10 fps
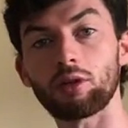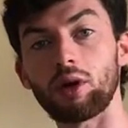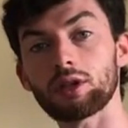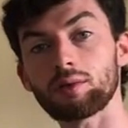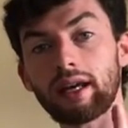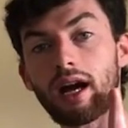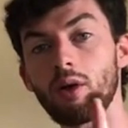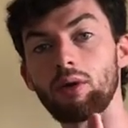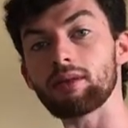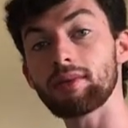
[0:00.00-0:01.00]
so once we
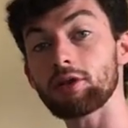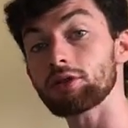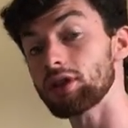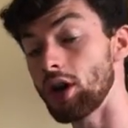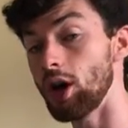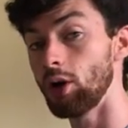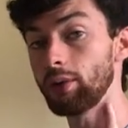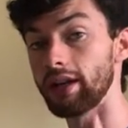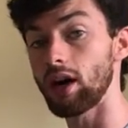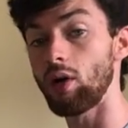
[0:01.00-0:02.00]
count one measure,
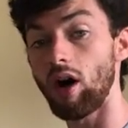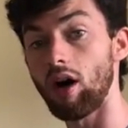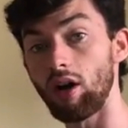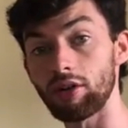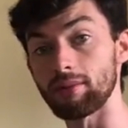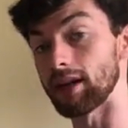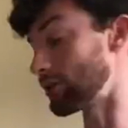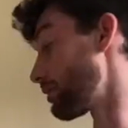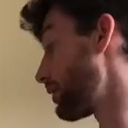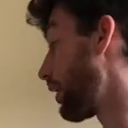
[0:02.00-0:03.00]
we know all the
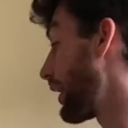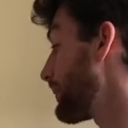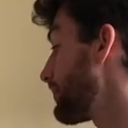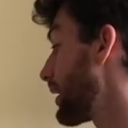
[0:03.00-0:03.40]
measures, all right?